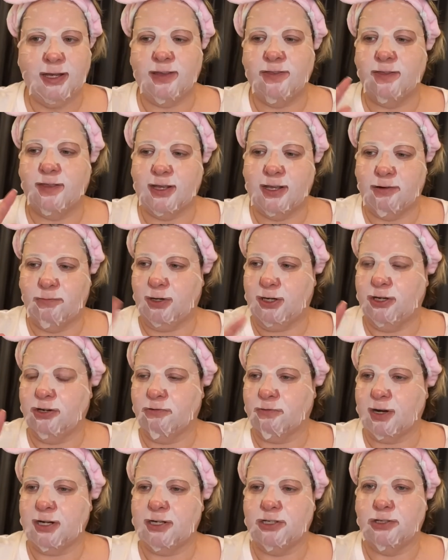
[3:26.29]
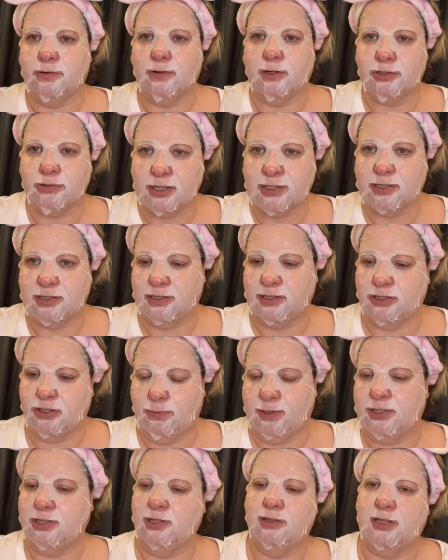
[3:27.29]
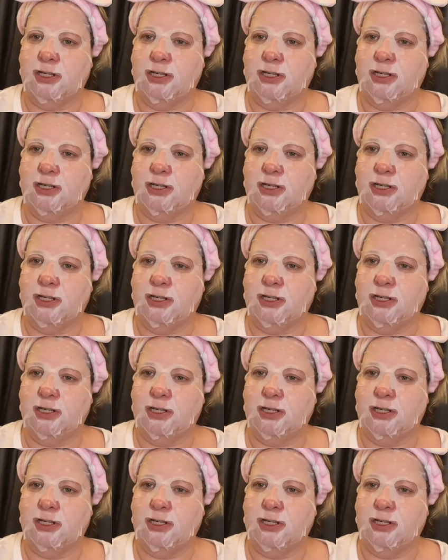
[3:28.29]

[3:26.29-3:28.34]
and then when you're ready to address the situation,